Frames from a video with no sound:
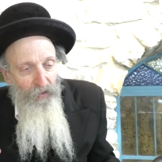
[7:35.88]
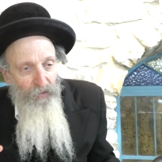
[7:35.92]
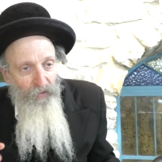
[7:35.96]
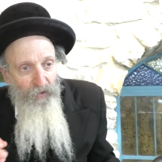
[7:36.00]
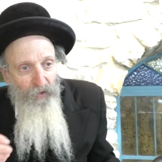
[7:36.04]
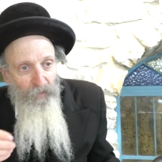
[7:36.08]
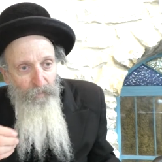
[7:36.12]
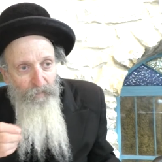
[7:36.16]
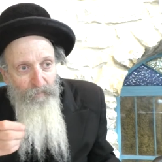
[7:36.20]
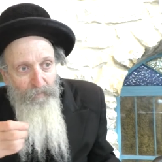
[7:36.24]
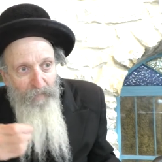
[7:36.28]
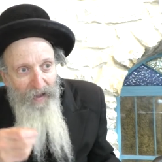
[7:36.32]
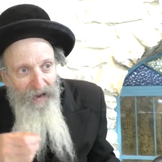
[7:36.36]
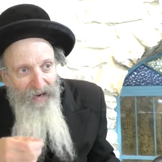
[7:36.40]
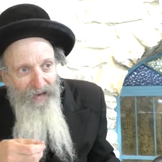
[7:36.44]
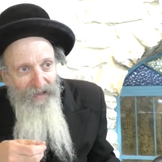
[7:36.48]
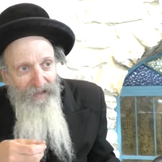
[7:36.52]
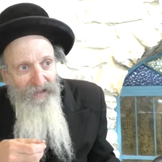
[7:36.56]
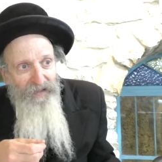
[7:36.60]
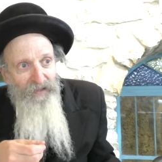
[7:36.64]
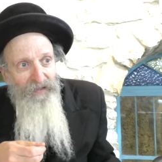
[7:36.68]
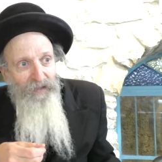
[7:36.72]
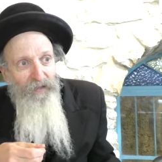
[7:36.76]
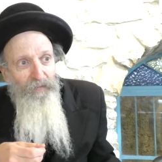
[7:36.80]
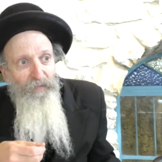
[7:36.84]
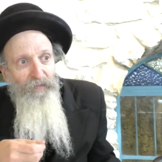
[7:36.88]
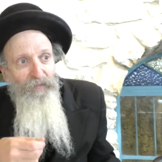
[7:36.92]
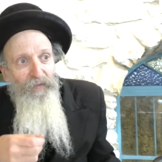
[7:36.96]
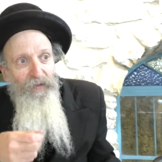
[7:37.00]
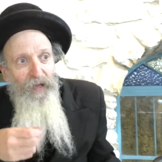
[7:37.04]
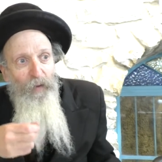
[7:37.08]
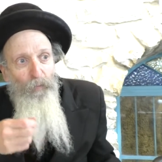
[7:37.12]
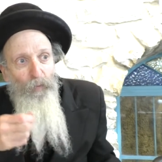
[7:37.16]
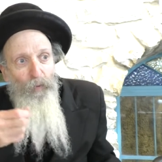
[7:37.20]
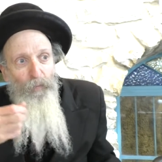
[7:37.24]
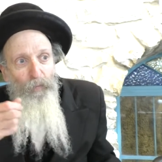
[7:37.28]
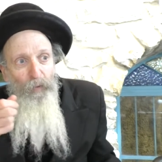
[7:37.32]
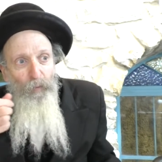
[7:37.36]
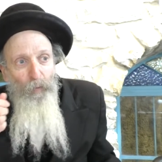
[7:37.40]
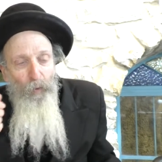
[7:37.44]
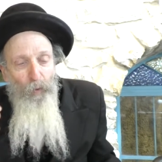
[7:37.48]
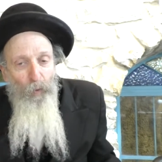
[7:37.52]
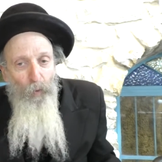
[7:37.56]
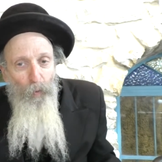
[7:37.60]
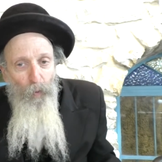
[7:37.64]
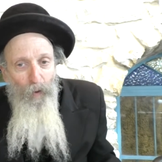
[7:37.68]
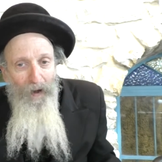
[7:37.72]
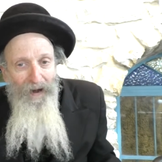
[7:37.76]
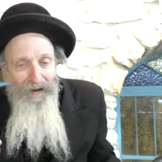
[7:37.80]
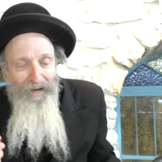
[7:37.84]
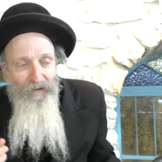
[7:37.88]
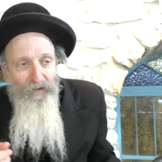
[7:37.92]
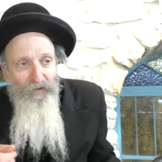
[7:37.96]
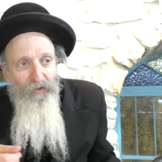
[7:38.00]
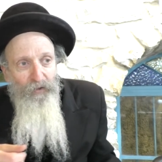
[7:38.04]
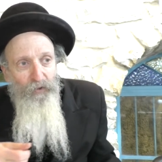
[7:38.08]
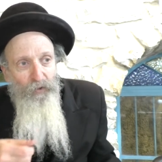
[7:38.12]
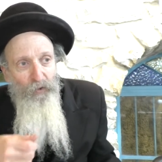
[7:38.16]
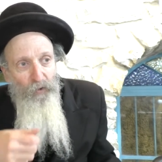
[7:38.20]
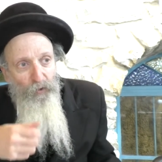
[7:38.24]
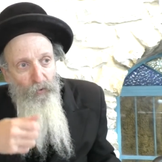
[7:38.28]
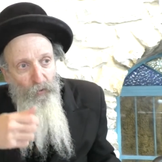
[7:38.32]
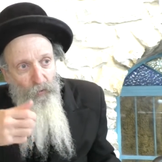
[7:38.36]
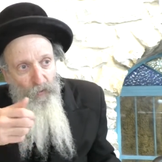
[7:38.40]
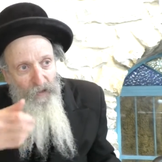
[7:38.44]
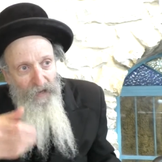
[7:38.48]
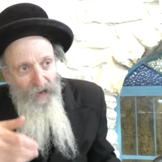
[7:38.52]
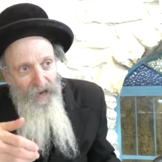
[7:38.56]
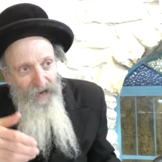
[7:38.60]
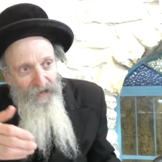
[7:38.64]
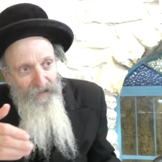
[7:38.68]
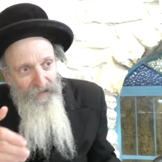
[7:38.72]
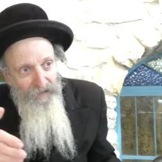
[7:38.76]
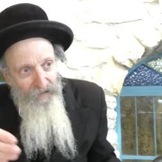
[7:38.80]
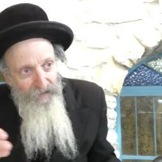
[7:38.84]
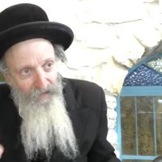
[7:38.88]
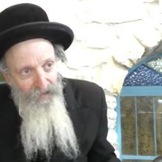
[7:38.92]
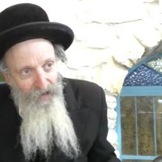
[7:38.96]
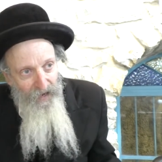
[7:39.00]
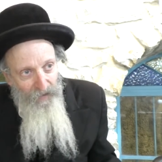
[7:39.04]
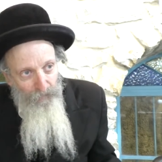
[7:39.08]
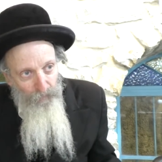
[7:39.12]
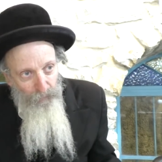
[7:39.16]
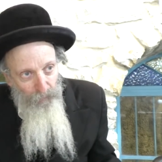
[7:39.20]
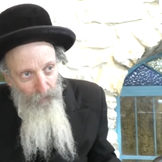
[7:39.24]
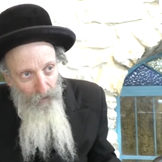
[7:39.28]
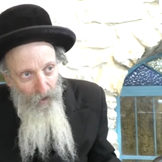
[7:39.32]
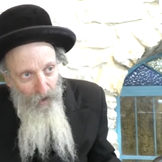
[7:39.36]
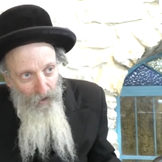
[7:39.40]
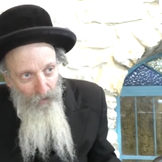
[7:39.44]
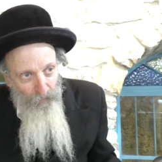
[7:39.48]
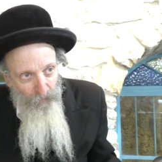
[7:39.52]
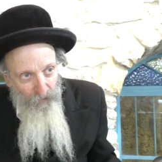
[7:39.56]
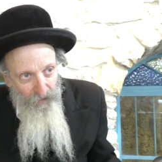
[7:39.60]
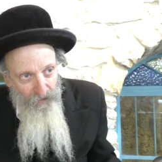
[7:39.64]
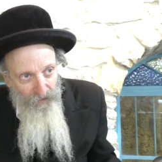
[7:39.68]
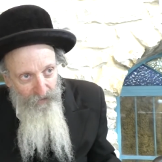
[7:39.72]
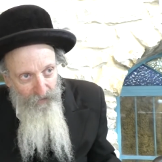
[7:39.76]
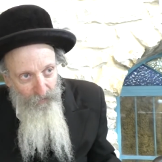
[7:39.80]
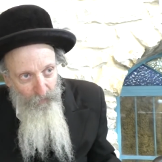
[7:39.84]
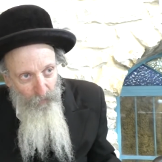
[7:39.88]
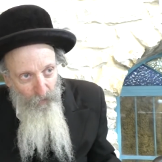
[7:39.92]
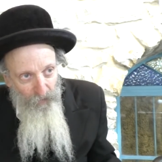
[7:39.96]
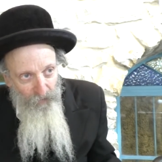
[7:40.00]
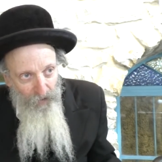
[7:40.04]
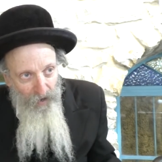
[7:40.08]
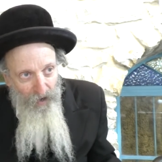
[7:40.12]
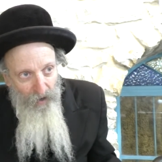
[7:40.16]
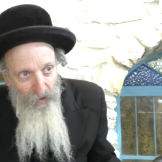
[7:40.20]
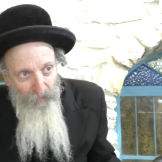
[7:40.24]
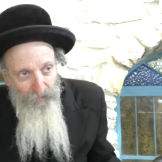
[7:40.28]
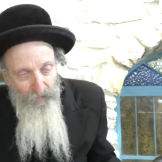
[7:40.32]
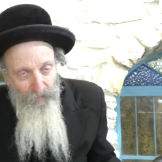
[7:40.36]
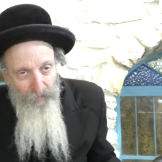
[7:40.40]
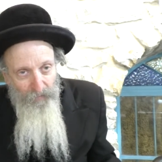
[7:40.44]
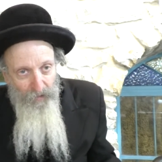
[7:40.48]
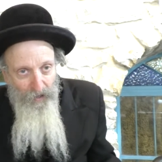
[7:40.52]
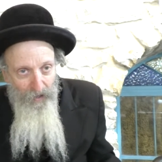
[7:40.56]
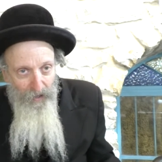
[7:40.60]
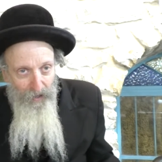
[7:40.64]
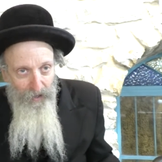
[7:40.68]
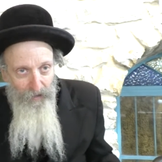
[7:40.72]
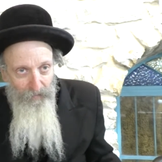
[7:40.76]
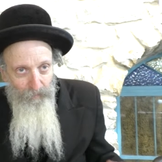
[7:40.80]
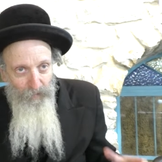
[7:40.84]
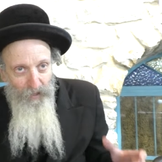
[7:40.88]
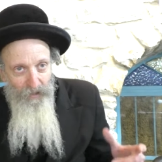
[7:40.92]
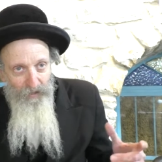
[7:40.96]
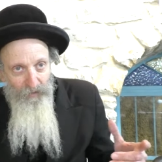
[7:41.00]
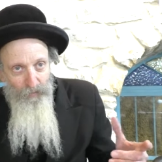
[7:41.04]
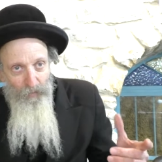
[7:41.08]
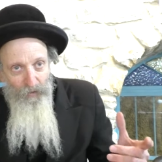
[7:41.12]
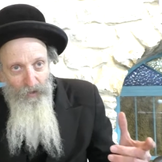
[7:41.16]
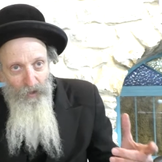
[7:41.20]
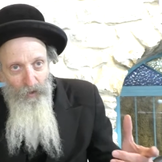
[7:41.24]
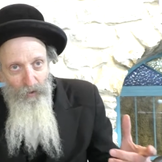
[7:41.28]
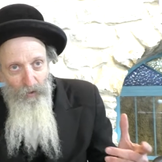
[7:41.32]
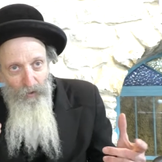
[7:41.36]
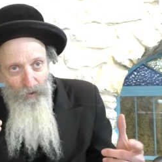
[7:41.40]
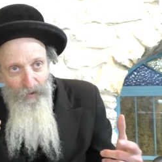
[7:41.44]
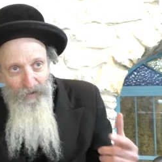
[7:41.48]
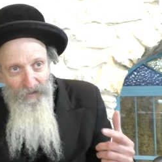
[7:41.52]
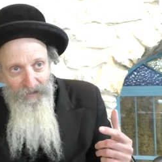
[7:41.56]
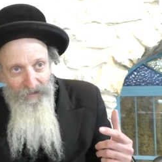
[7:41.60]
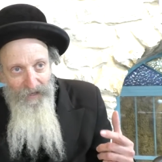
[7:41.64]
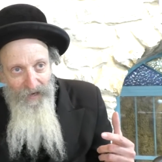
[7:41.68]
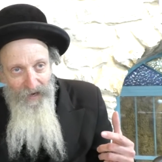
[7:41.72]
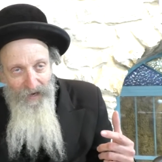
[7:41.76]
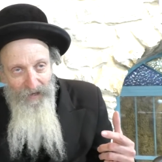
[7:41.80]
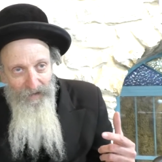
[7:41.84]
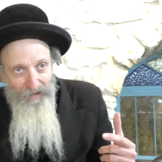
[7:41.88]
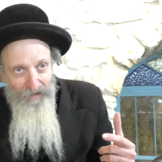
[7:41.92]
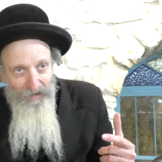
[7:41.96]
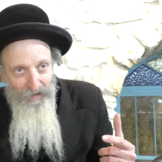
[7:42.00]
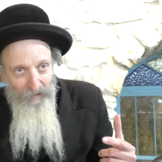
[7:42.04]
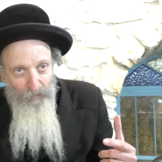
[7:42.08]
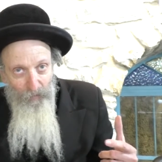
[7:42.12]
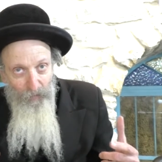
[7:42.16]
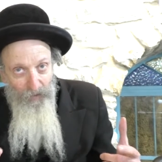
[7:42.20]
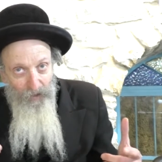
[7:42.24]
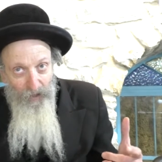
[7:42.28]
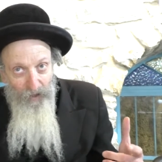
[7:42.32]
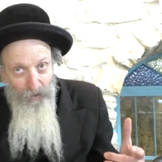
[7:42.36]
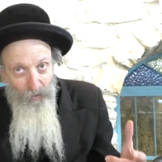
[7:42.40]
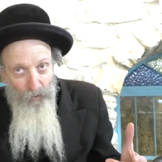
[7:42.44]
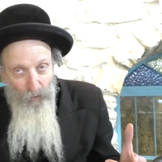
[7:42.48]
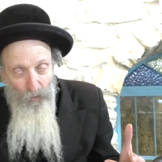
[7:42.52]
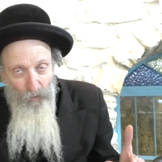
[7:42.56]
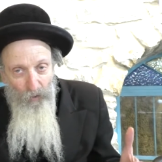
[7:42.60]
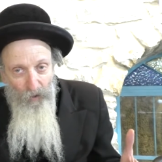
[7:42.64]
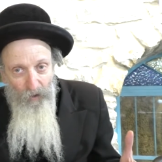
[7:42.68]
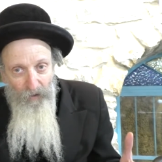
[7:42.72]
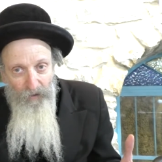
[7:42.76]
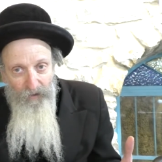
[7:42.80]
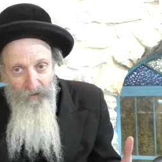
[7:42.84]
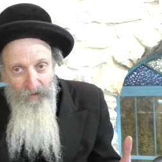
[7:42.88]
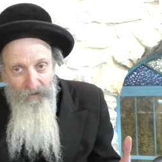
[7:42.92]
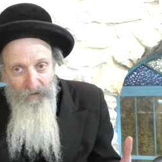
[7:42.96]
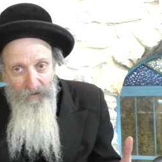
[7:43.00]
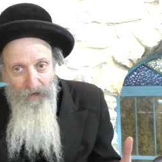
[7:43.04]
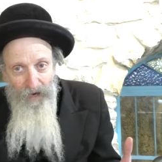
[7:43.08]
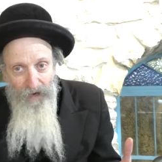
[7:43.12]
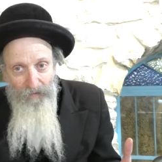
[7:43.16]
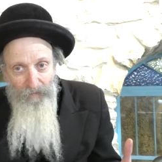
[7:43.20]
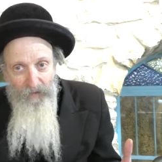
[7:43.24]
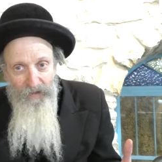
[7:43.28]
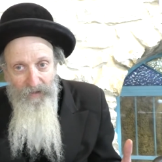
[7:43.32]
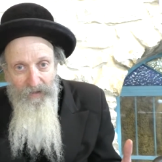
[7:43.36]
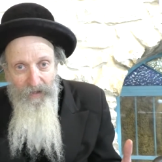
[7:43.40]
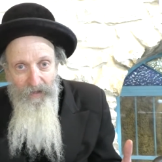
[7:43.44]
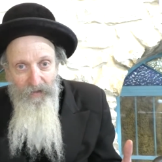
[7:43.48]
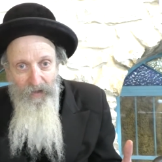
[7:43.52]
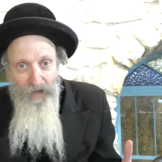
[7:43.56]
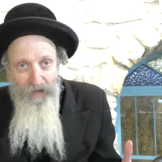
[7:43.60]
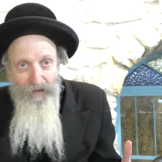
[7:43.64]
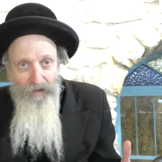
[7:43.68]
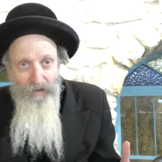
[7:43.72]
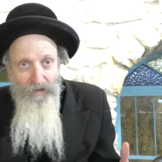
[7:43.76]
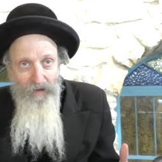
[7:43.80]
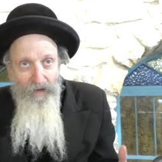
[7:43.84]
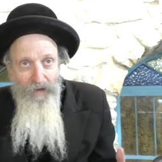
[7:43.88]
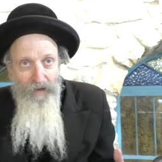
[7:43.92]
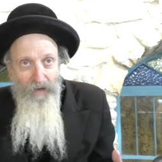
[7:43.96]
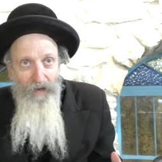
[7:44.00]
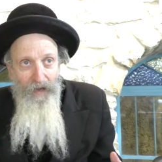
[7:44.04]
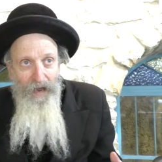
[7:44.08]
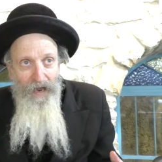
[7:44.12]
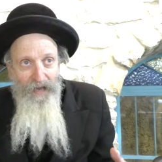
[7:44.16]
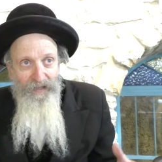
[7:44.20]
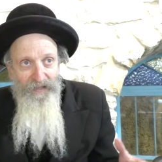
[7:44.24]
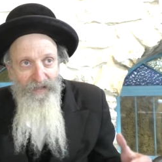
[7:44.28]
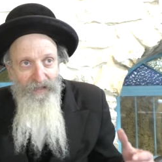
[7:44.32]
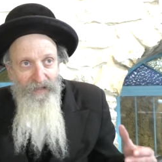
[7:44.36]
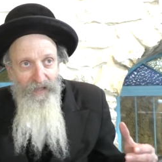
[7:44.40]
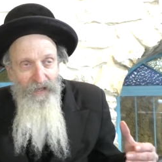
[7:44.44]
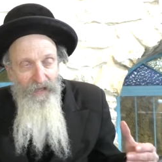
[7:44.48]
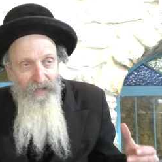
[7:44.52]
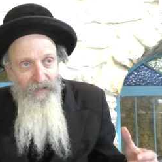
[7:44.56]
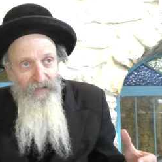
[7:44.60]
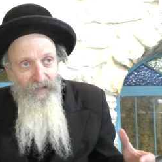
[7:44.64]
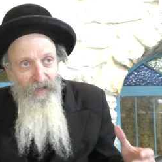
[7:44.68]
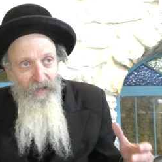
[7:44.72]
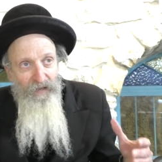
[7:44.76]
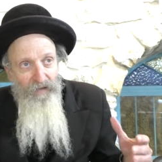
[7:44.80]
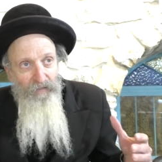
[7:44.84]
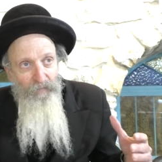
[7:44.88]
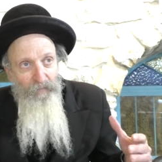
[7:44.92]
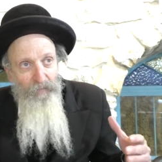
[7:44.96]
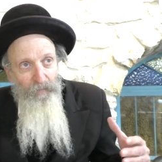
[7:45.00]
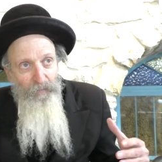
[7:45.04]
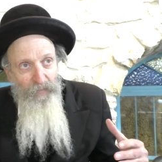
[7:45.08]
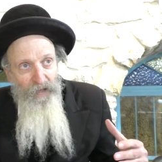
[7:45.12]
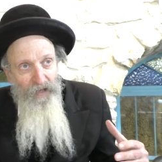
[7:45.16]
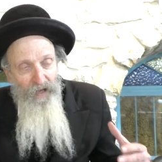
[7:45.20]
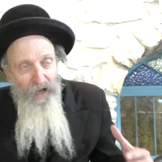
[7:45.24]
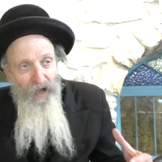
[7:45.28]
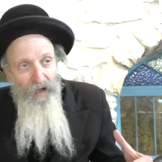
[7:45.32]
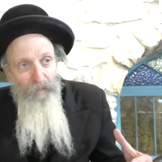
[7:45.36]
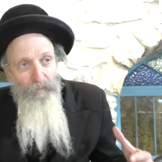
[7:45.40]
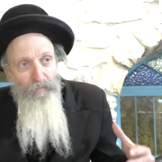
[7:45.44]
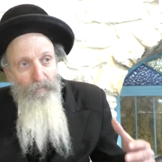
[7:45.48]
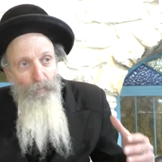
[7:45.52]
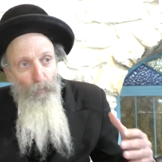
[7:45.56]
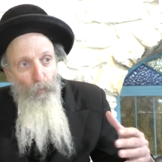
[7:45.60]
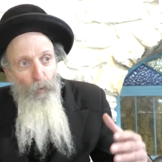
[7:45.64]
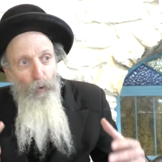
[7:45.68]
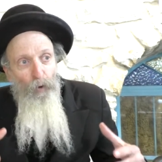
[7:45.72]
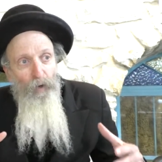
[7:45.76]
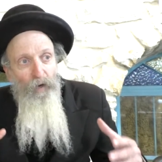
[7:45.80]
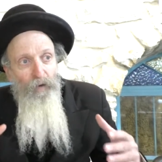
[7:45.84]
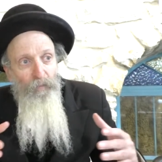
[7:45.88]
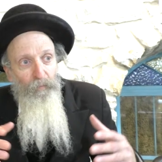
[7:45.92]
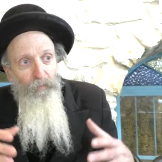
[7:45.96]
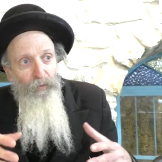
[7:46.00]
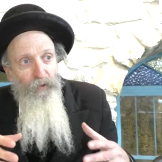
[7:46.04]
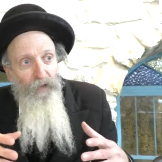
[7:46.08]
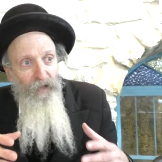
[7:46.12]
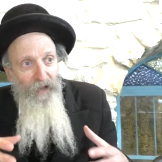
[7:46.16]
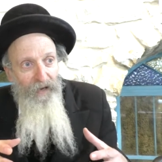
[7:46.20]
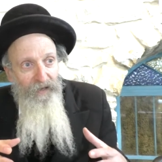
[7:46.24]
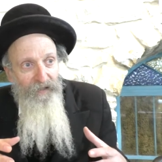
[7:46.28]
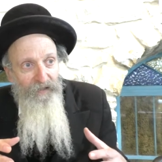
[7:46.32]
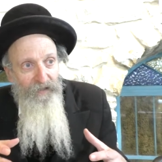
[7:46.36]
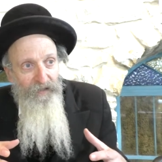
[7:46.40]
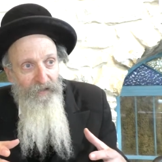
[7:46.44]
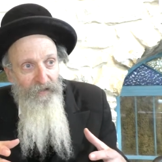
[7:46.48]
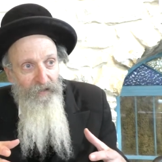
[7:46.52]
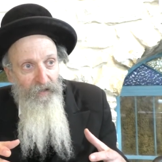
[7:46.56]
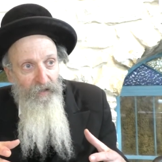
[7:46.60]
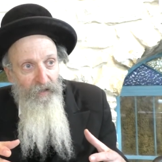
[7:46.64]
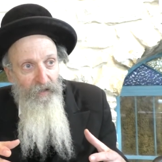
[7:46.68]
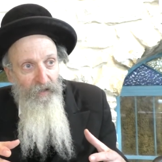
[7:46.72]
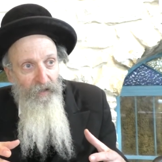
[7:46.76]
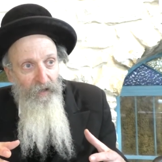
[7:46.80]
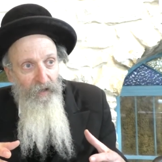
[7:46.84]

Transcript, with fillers: the mechanism that would be required to create that progress without, because what they don't understand or uh, what they ignore is obviously that as things become more complex